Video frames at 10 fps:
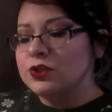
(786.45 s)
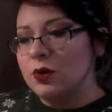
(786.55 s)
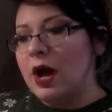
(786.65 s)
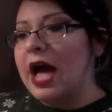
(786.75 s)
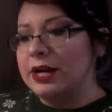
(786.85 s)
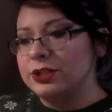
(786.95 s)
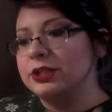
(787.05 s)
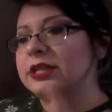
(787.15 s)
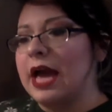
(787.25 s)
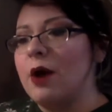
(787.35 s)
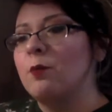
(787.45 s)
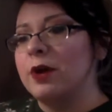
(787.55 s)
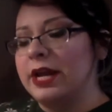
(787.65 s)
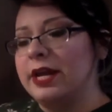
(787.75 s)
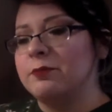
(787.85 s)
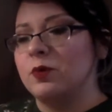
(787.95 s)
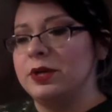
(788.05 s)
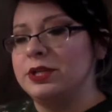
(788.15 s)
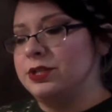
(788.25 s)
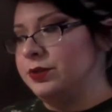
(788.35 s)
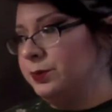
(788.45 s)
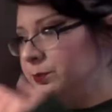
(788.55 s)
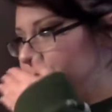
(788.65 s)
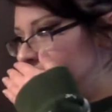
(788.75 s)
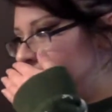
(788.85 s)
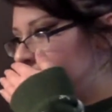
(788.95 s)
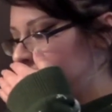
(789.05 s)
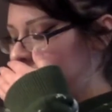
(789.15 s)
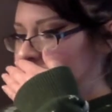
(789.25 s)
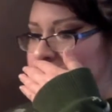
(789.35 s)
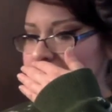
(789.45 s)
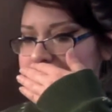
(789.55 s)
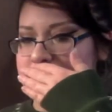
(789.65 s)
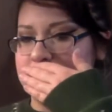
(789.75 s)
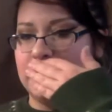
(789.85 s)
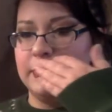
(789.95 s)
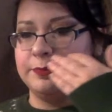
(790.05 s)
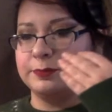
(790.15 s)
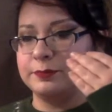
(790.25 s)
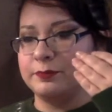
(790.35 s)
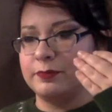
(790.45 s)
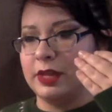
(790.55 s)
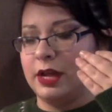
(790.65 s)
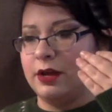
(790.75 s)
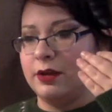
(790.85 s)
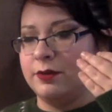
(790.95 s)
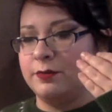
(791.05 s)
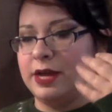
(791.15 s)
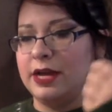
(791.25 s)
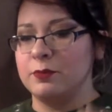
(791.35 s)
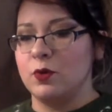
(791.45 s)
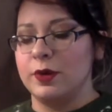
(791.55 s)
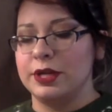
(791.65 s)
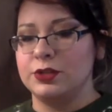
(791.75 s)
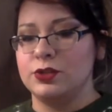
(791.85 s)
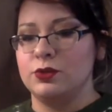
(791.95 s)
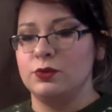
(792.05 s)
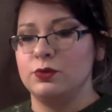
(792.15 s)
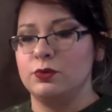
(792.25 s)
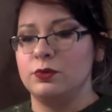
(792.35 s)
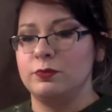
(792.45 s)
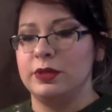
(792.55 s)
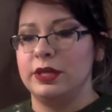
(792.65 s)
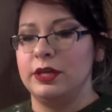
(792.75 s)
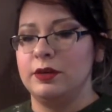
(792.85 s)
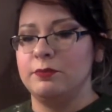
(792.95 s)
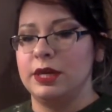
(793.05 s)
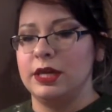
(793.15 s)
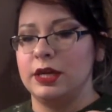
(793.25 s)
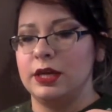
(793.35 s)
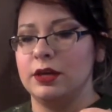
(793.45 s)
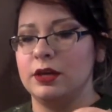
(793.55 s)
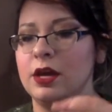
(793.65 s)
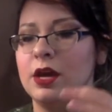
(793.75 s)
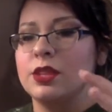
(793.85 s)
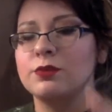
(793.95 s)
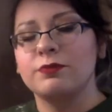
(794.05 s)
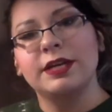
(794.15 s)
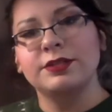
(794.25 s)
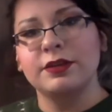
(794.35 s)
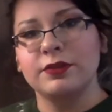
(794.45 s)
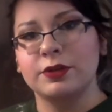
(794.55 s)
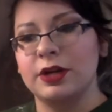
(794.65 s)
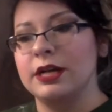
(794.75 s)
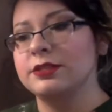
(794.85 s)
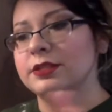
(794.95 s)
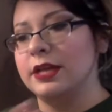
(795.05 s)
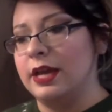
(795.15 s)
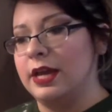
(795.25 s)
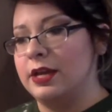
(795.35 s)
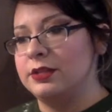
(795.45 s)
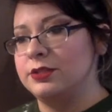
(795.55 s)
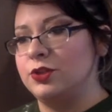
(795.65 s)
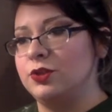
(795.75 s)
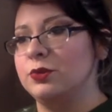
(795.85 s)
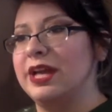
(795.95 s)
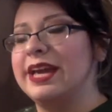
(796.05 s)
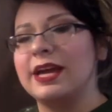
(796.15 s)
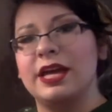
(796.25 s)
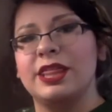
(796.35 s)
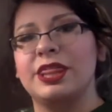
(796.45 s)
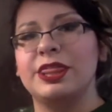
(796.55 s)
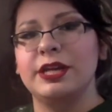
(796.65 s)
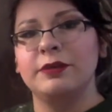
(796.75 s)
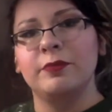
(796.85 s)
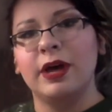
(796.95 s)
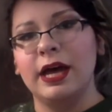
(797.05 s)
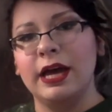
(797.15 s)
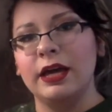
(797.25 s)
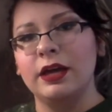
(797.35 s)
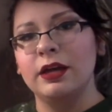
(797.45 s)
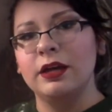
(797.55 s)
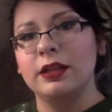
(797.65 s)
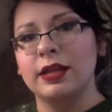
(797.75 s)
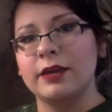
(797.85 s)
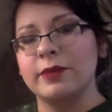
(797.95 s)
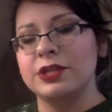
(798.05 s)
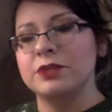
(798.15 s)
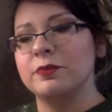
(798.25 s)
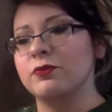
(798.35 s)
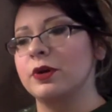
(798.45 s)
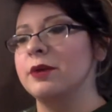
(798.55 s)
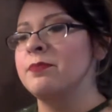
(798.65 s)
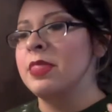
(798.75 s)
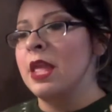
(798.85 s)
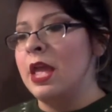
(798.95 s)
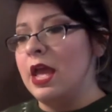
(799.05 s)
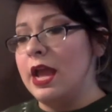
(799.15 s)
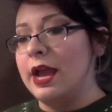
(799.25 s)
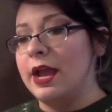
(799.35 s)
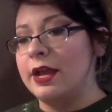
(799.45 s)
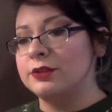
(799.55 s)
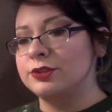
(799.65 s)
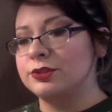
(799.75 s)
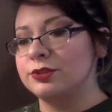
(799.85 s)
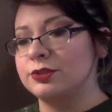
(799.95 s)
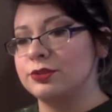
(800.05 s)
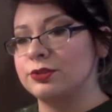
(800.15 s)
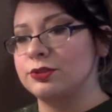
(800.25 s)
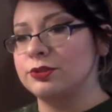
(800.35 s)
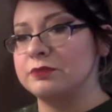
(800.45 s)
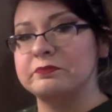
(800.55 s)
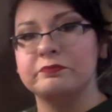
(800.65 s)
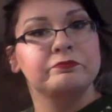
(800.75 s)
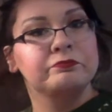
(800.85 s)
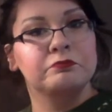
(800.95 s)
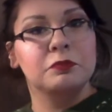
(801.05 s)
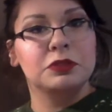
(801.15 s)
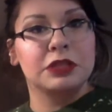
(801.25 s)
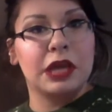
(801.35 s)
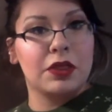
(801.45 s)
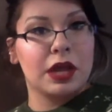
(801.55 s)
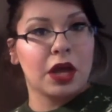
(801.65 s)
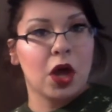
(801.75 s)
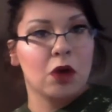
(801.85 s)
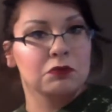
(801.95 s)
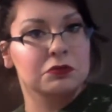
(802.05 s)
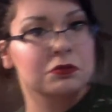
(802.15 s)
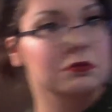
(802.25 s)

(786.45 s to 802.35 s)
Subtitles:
So actually, yeah, what I am going to do is that I'm going to be making the rest of the crust into like a thin pie, like I mentioned before, and we'll see how that goes.